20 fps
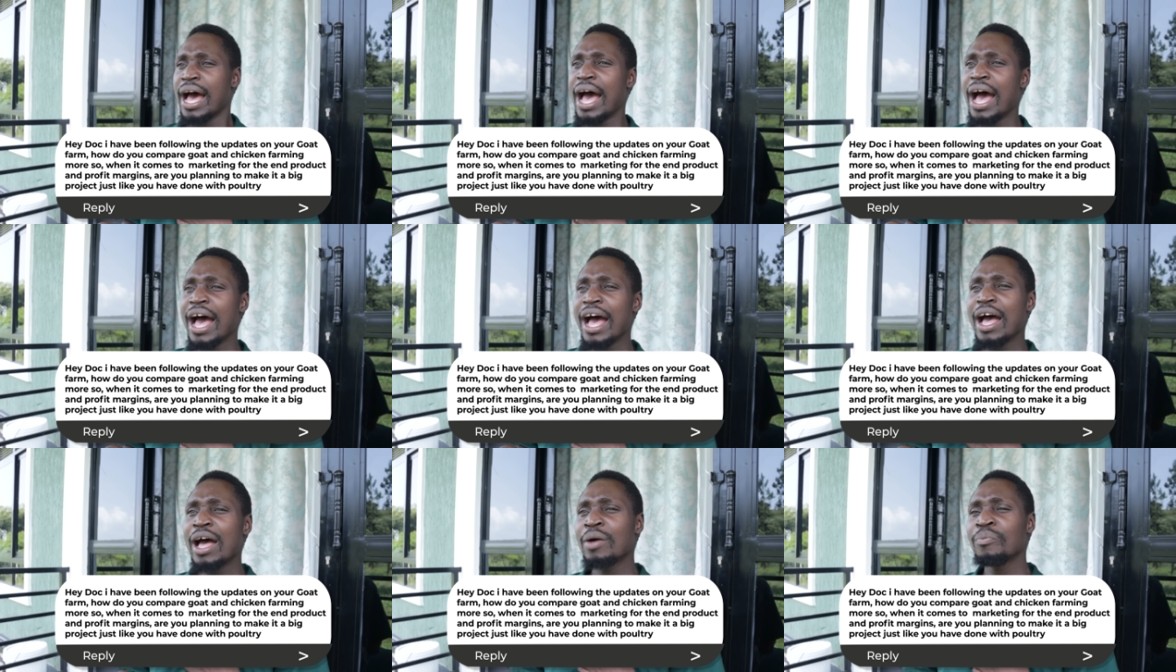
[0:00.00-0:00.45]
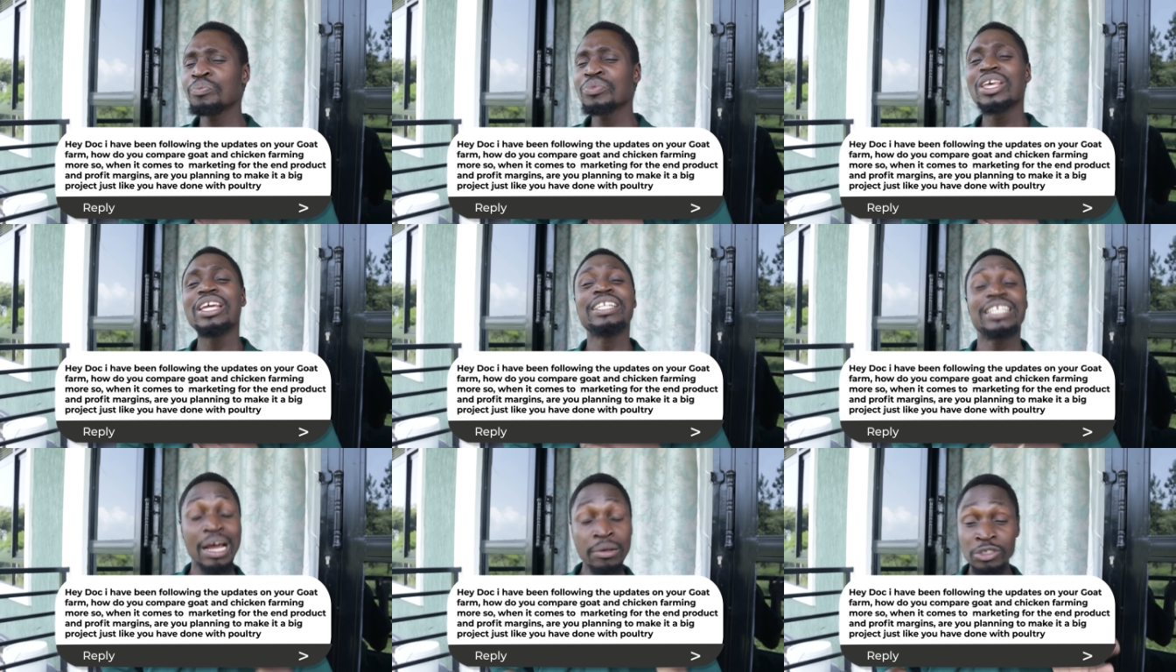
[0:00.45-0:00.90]

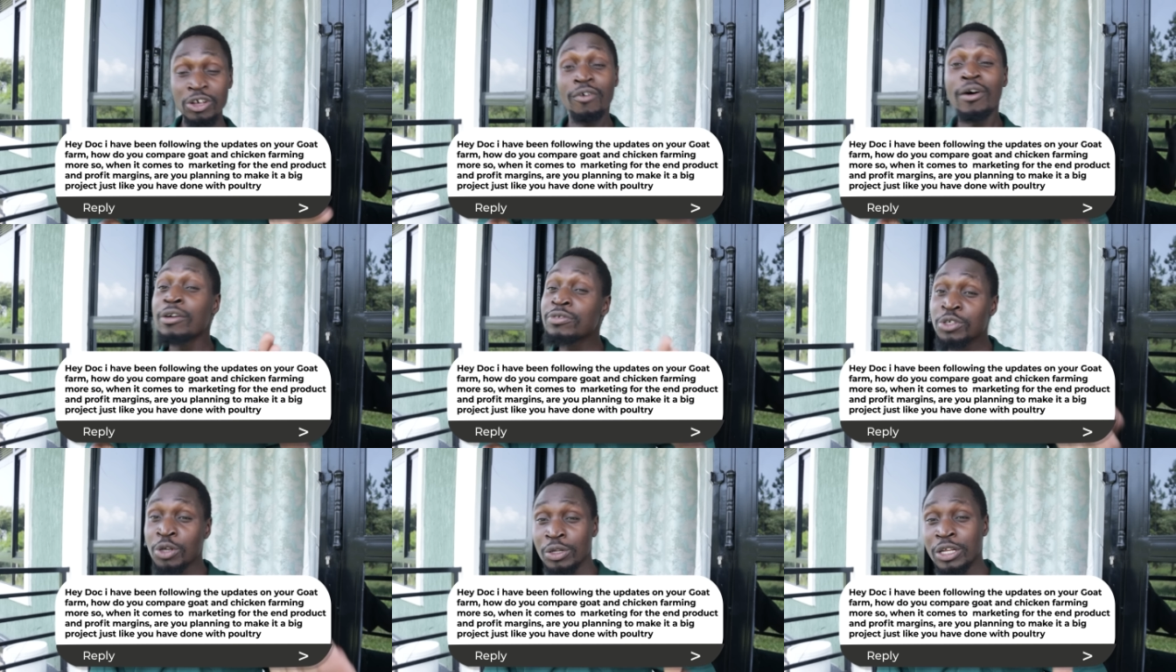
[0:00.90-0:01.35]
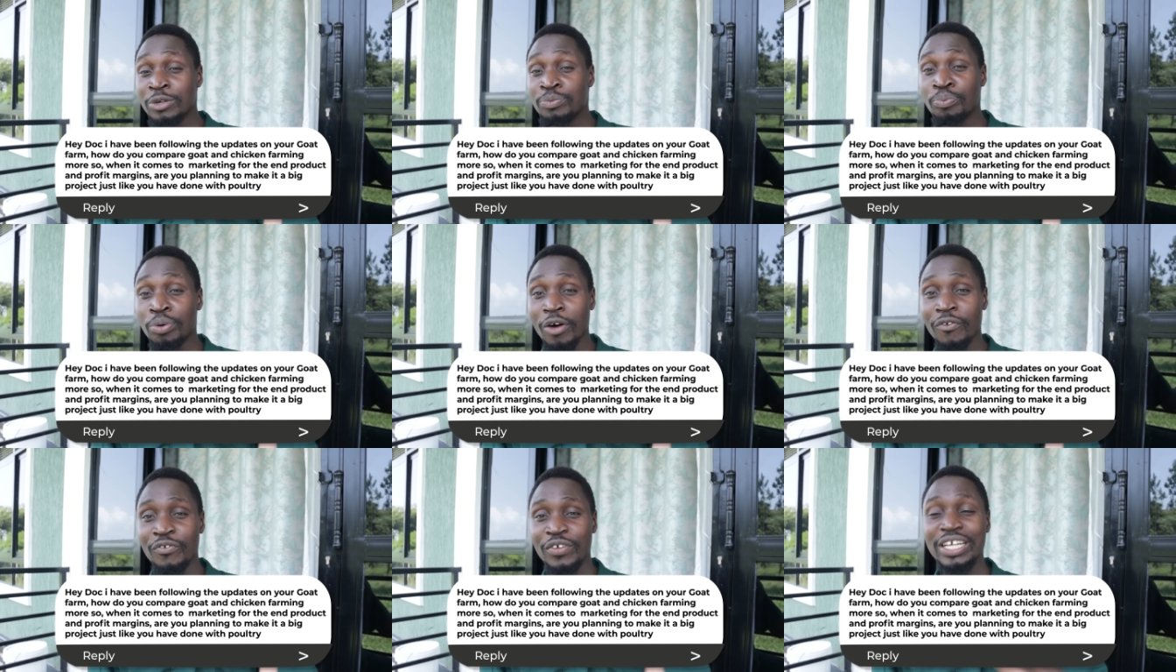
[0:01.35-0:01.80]
In terms of
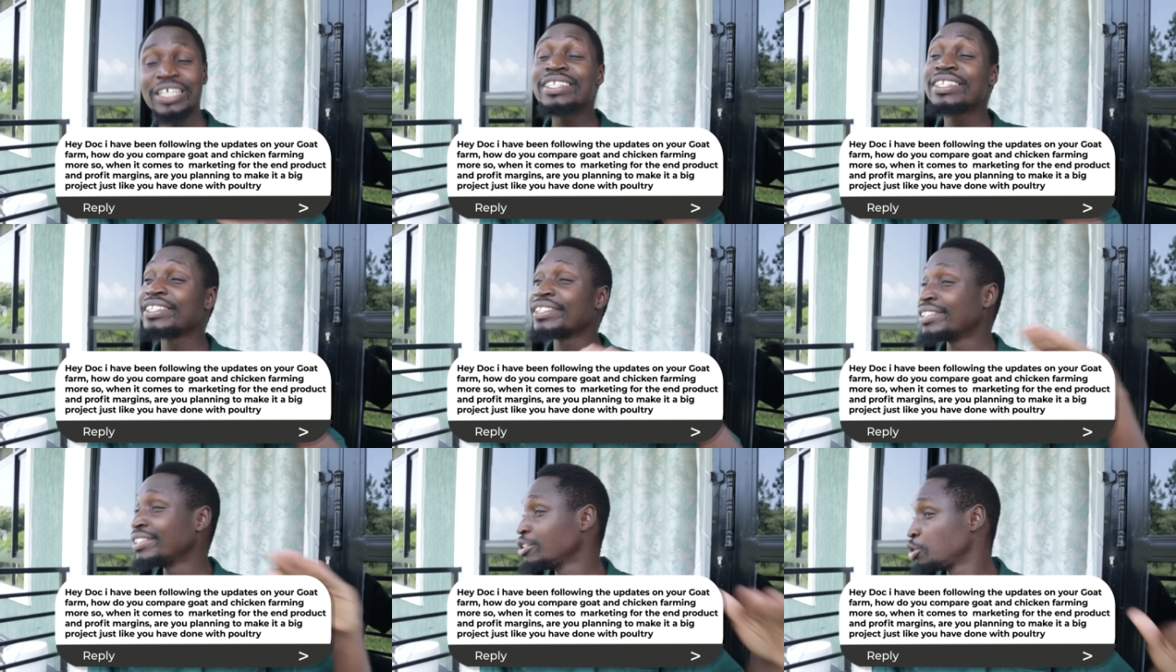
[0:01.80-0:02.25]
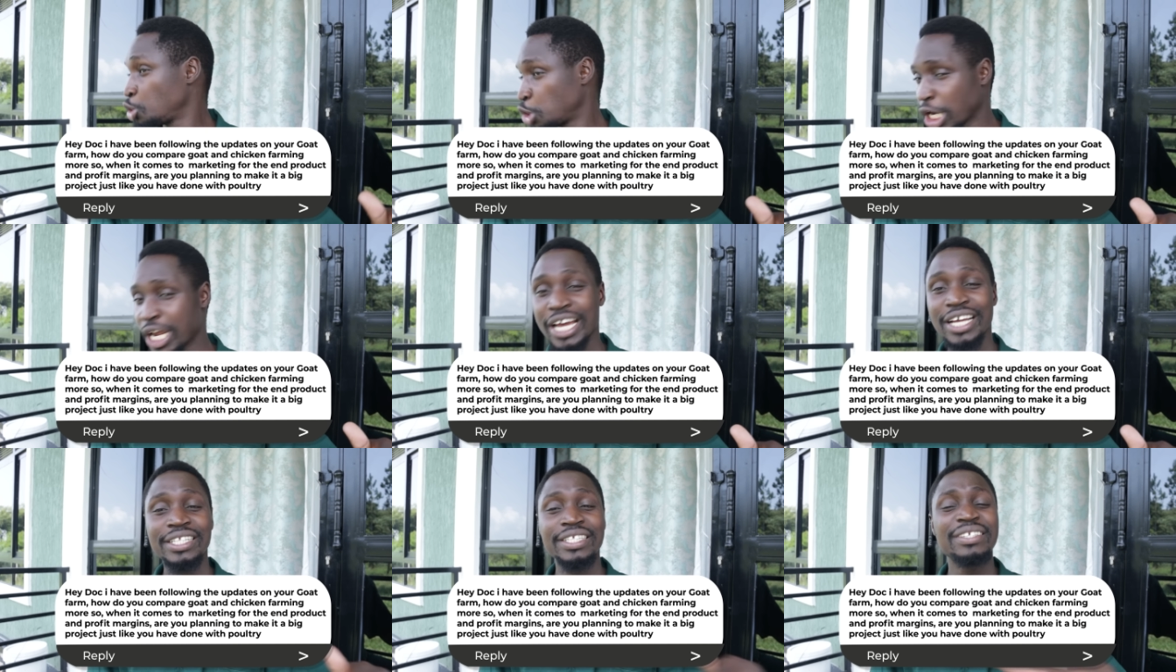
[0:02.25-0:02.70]
absolute profit,
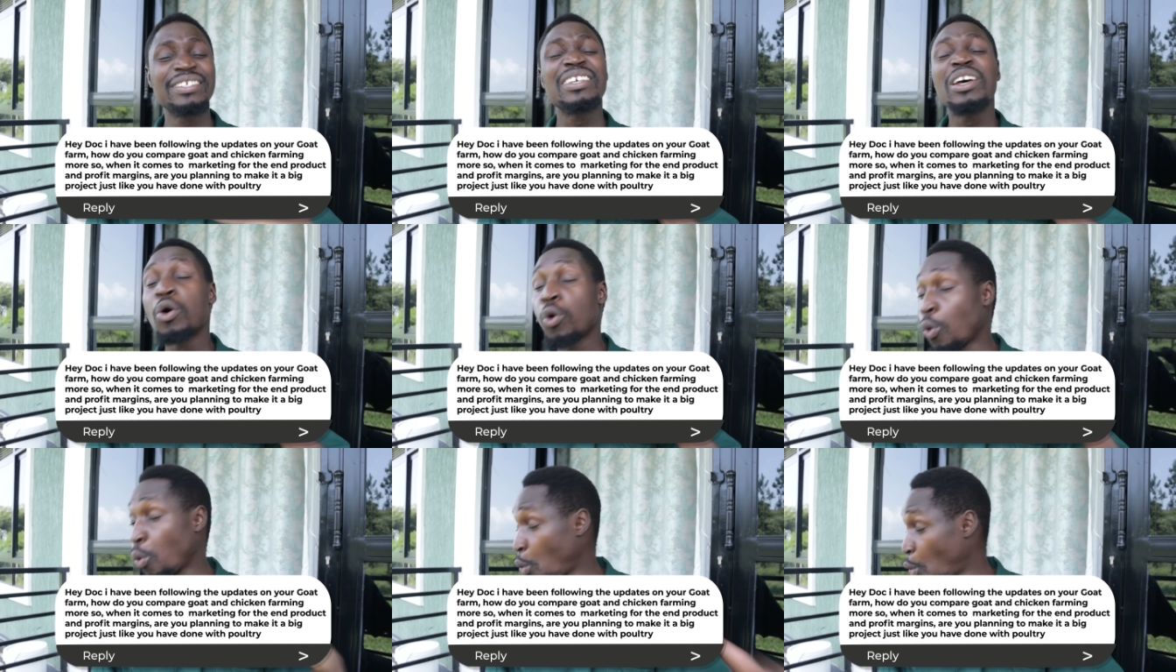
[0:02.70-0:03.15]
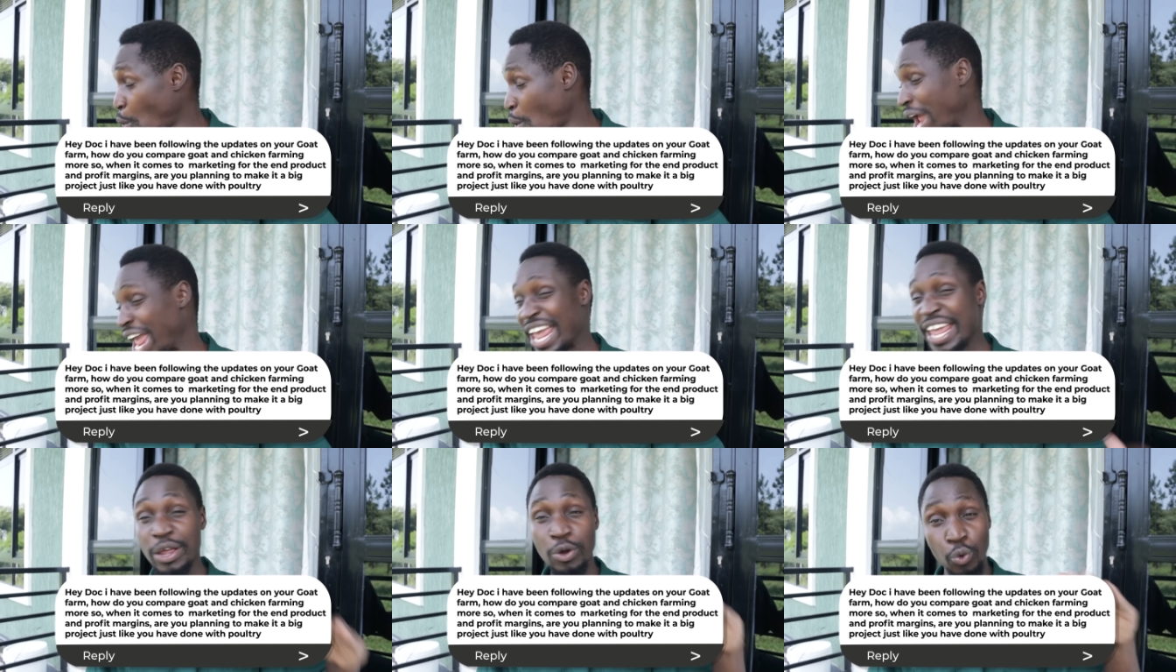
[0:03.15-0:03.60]
chickens
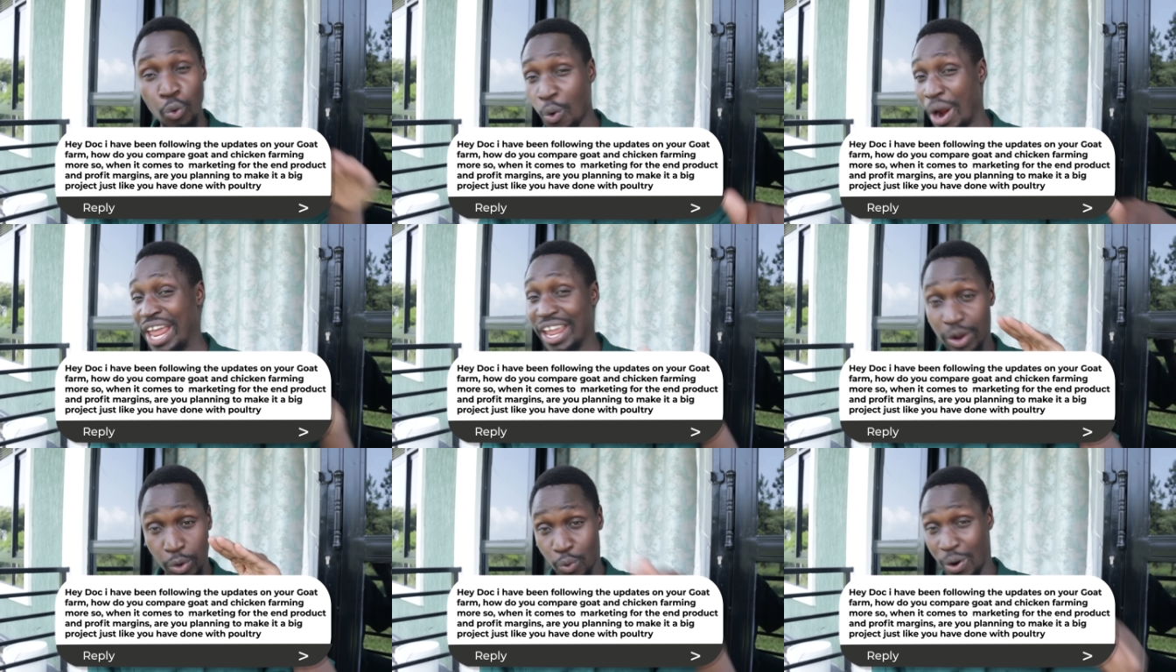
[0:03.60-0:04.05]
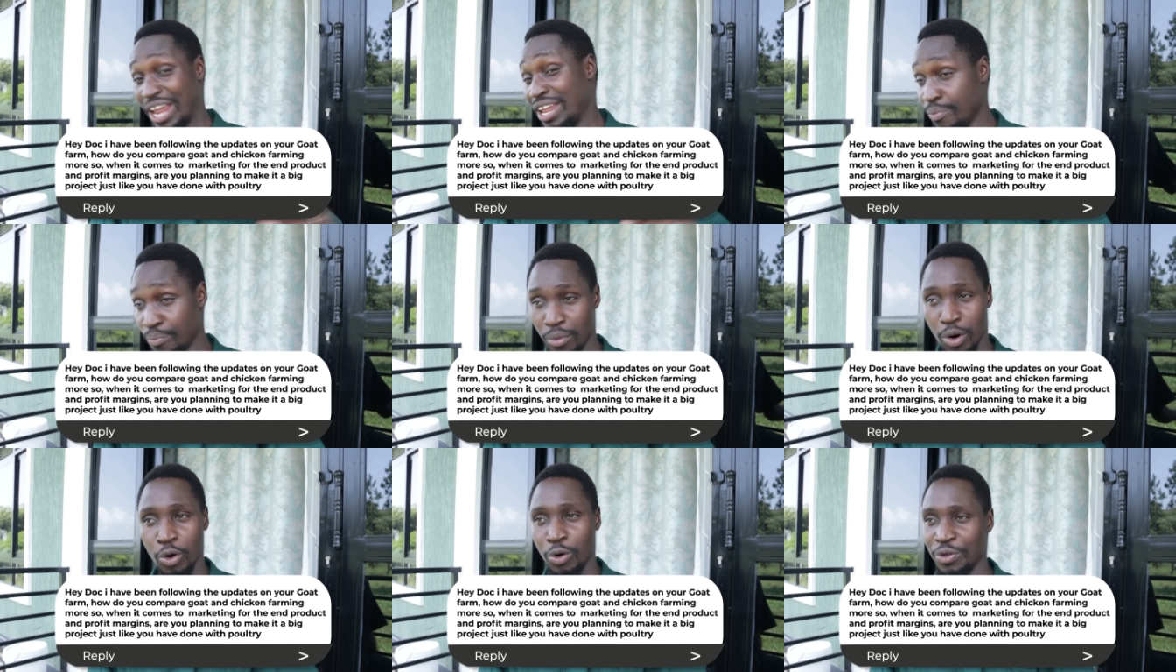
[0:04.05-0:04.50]
way
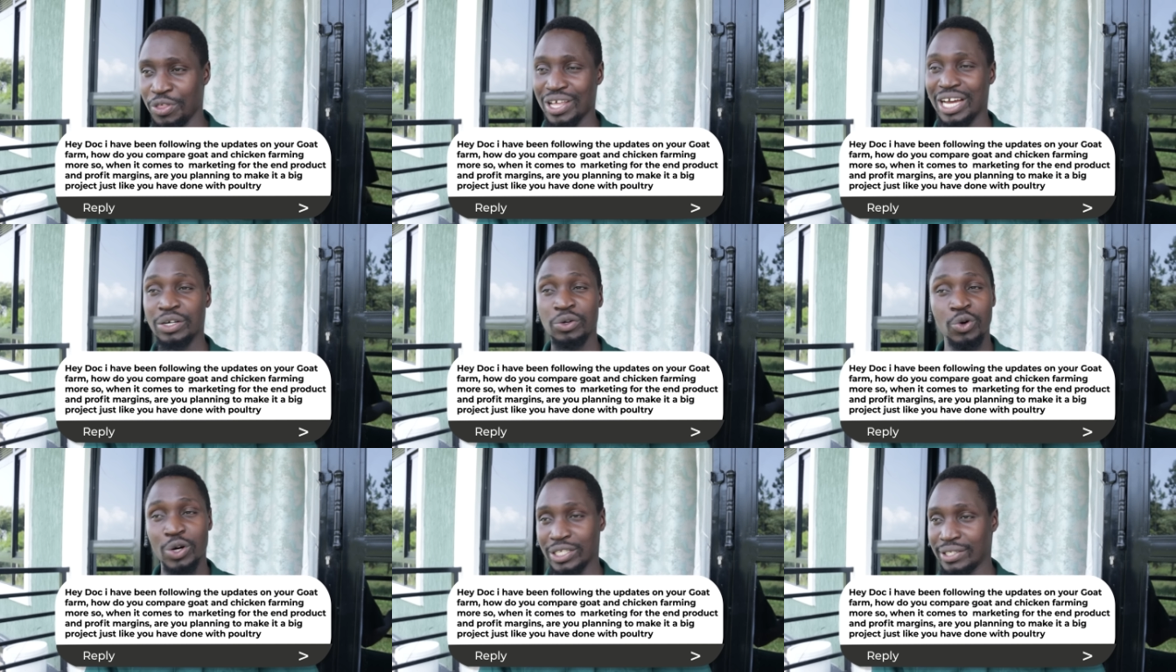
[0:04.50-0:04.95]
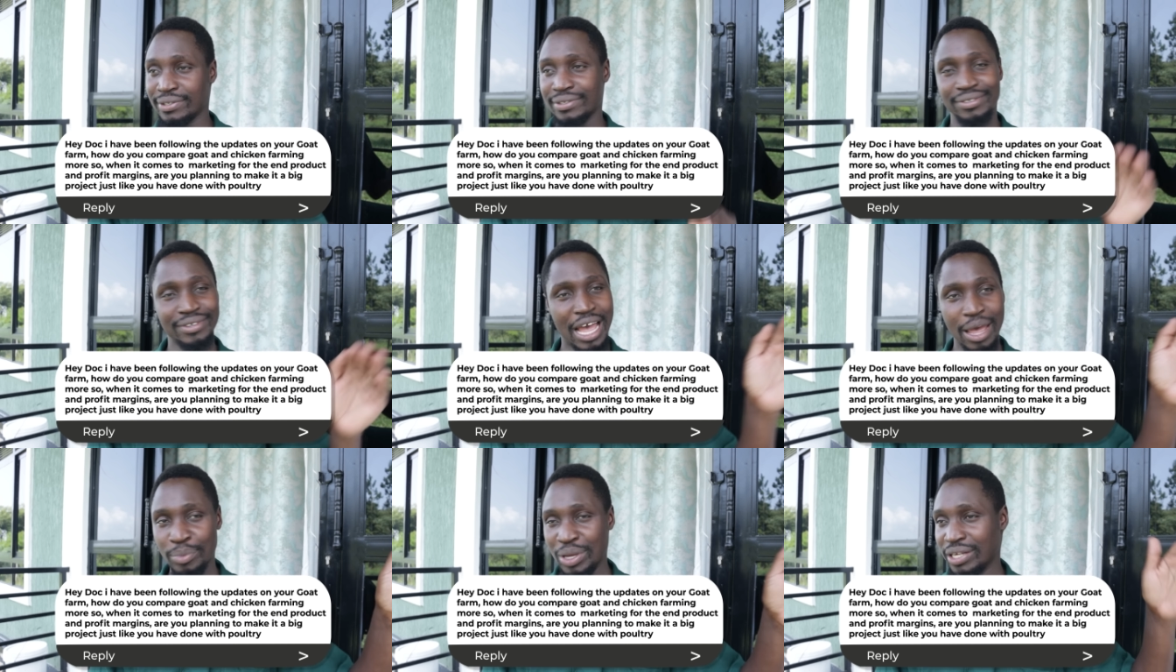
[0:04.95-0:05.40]
more than
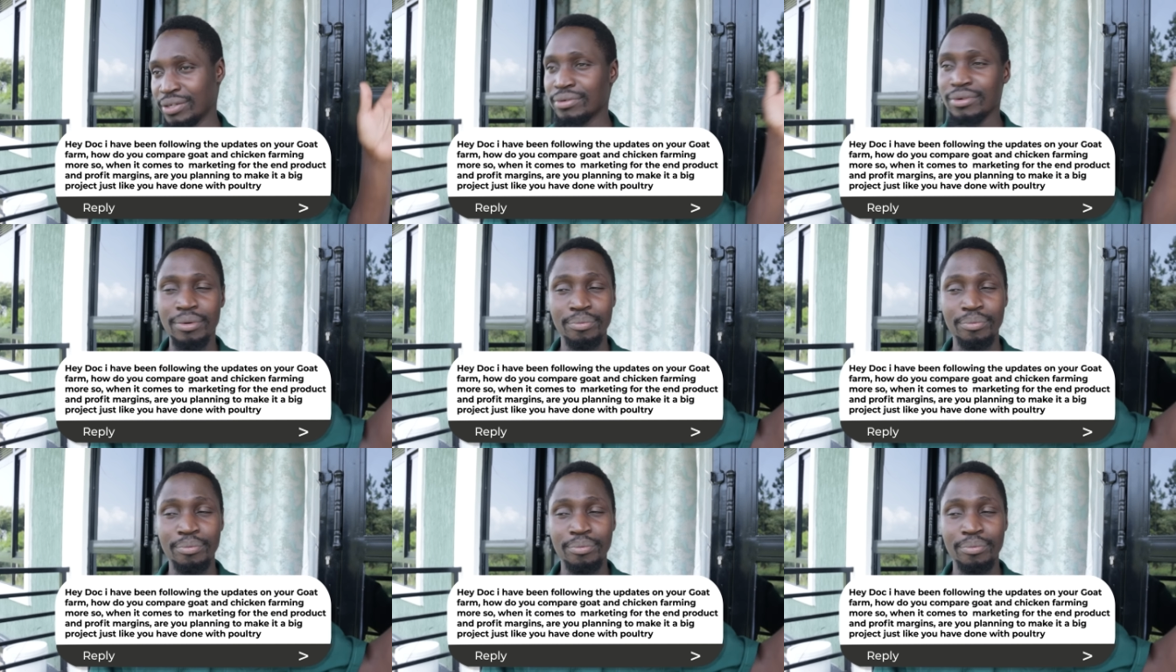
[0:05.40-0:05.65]
goats. I mean,